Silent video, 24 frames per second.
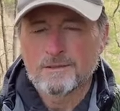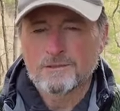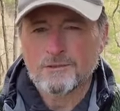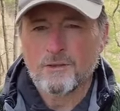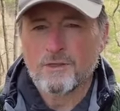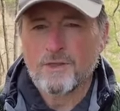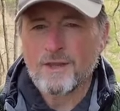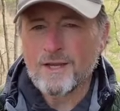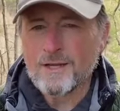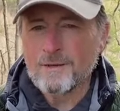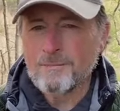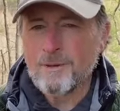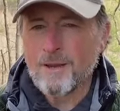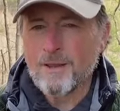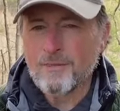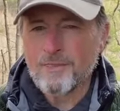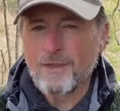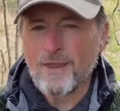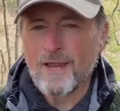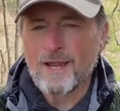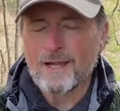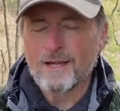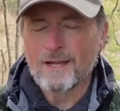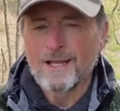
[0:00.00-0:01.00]
So think about
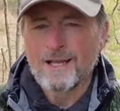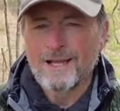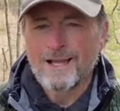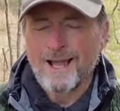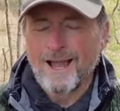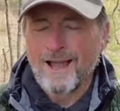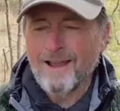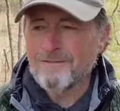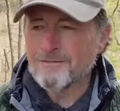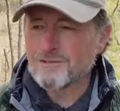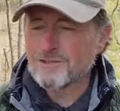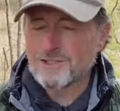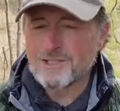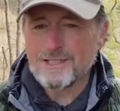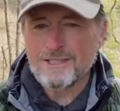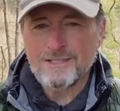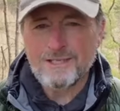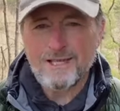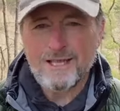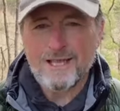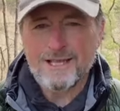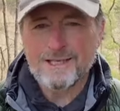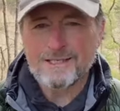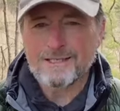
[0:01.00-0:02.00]
that. I've
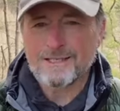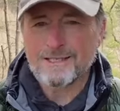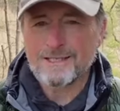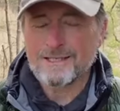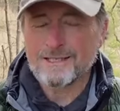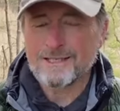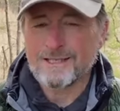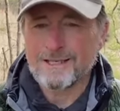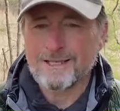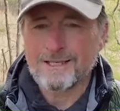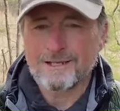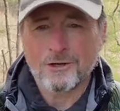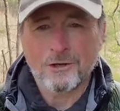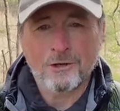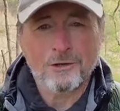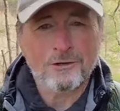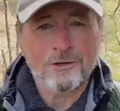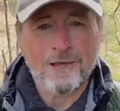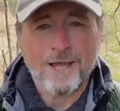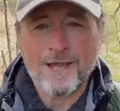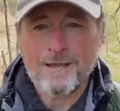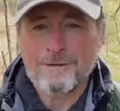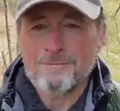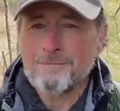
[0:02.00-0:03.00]
seen that and
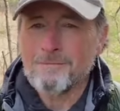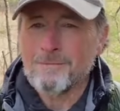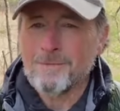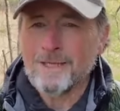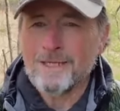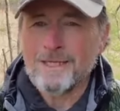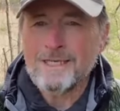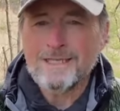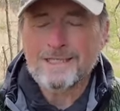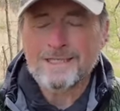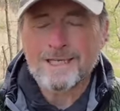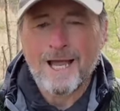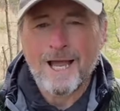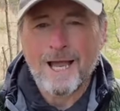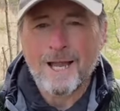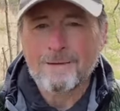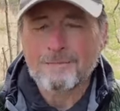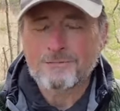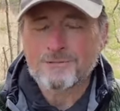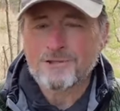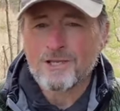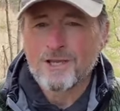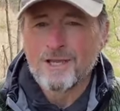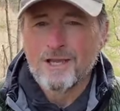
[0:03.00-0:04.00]
heard that many
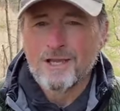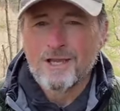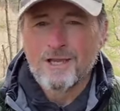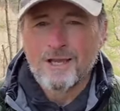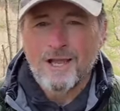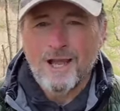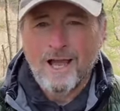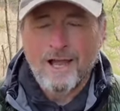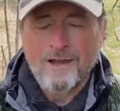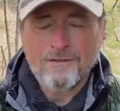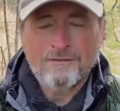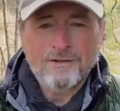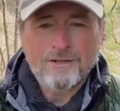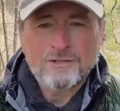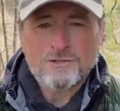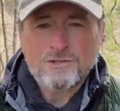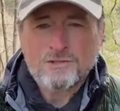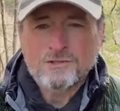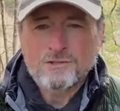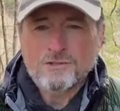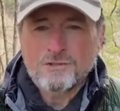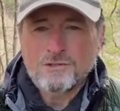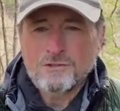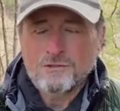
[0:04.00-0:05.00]
times. I've
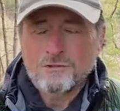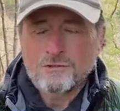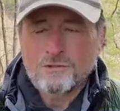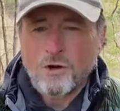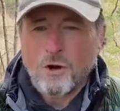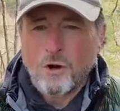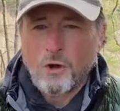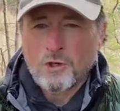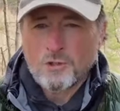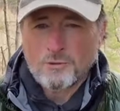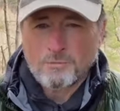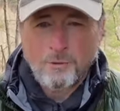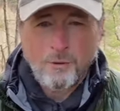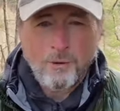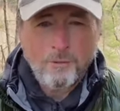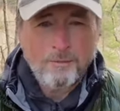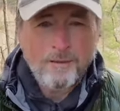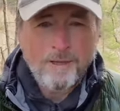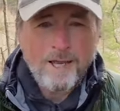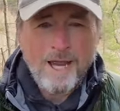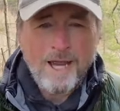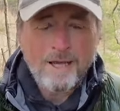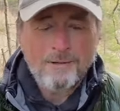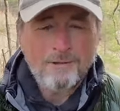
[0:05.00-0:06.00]
listened to cars pull
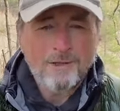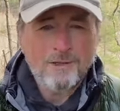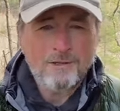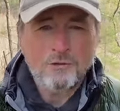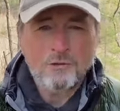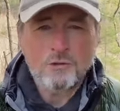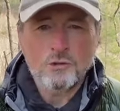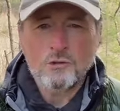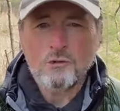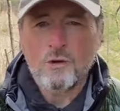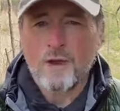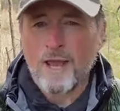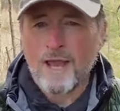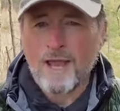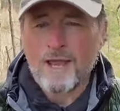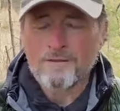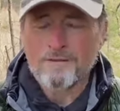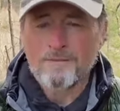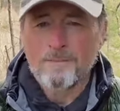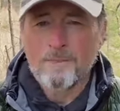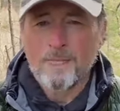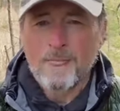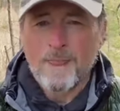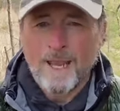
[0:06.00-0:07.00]
behind me. I know you
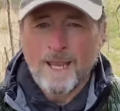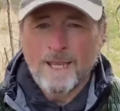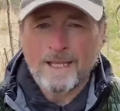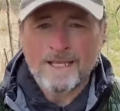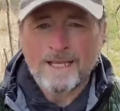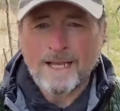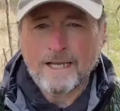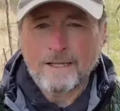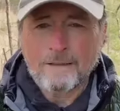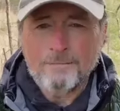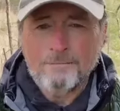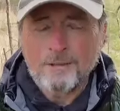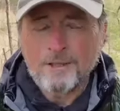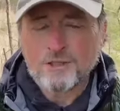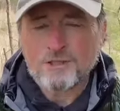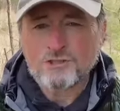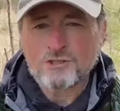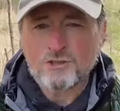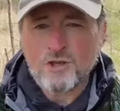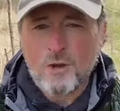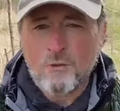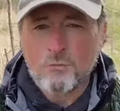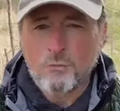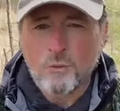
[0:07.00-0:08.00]
have. And they got the big
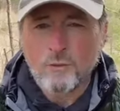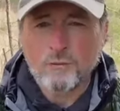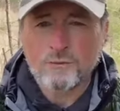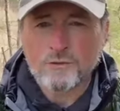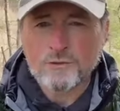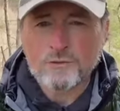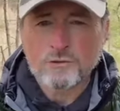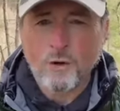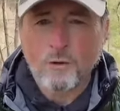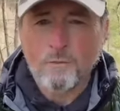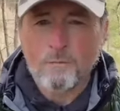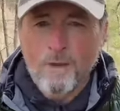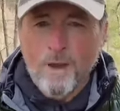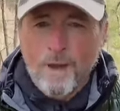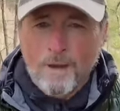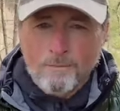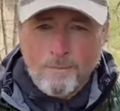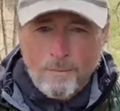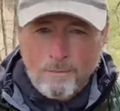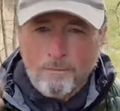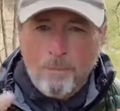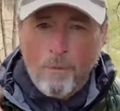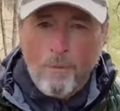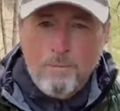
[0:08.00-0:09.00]
subwoofers going
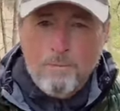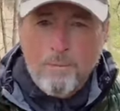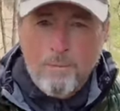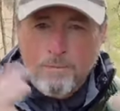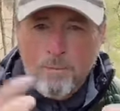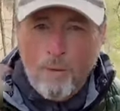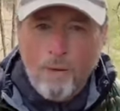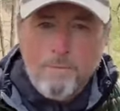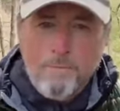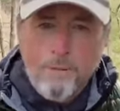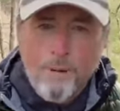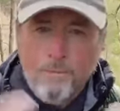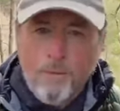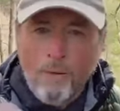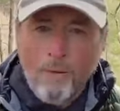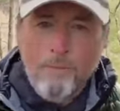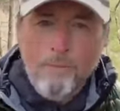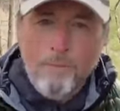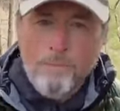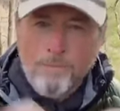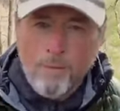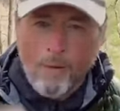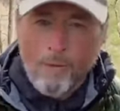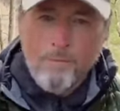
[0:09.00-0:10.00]
boom, boom, boom, boom,
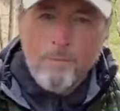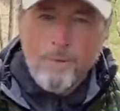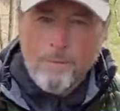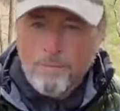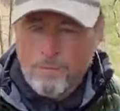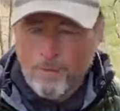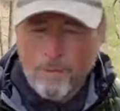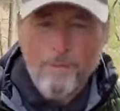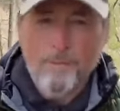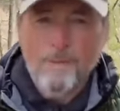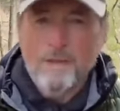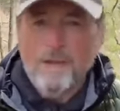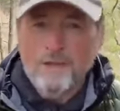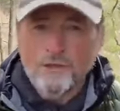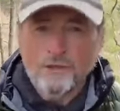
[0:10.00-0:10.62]
boom, boom, boom, boom.